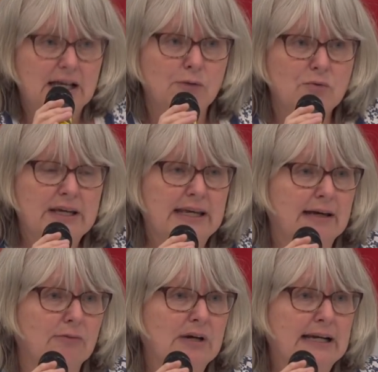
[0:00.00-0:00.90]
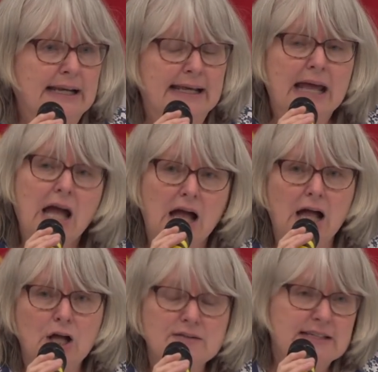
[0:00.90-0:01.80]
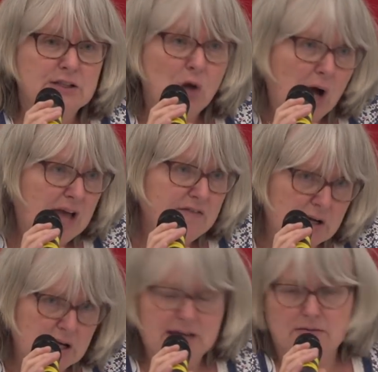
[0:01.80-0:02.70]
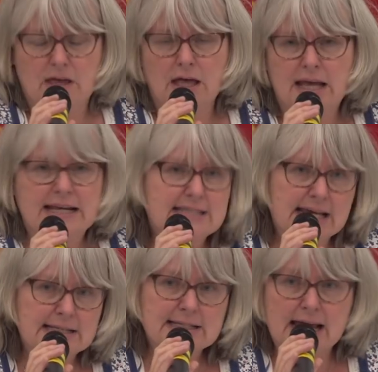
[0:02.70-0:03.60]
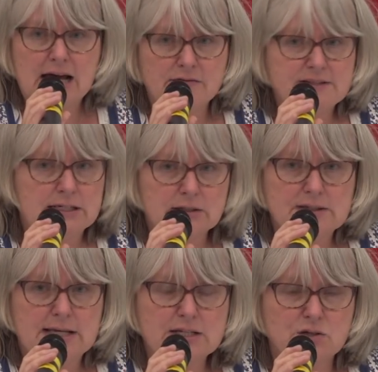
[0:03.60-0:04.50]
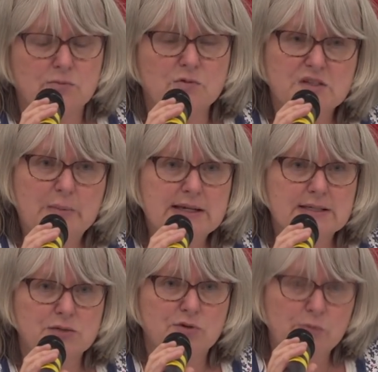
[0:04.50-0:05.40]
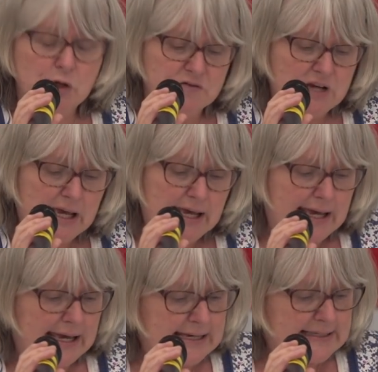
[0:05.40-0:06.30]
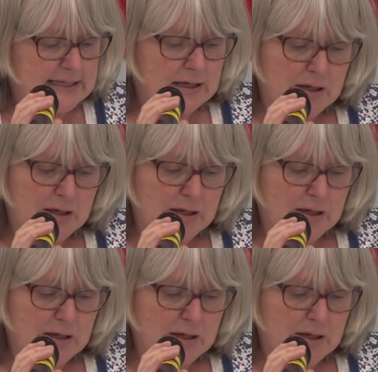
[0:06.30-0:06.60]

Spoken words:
and we really did not ever intend to have single-sex spaces removed, is